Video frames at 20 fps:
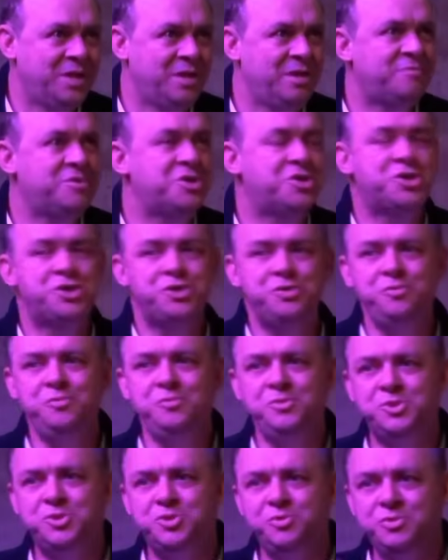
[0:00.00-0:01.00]
You have to
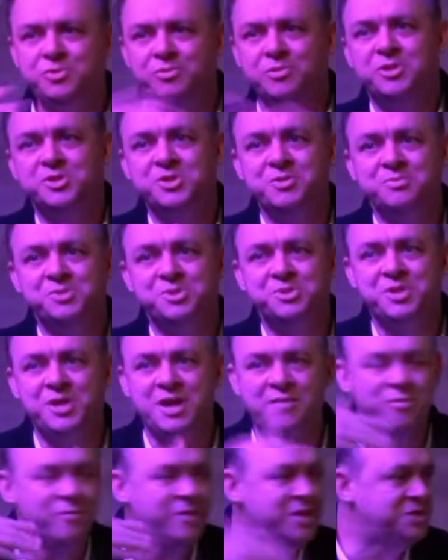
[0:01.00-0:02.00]
choose two dualisms
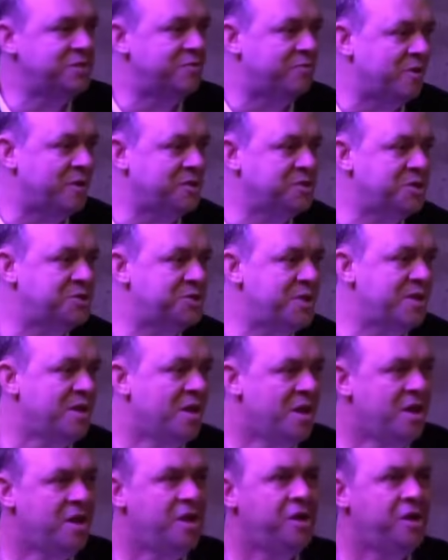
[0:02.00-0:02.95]
that have a reason for existing.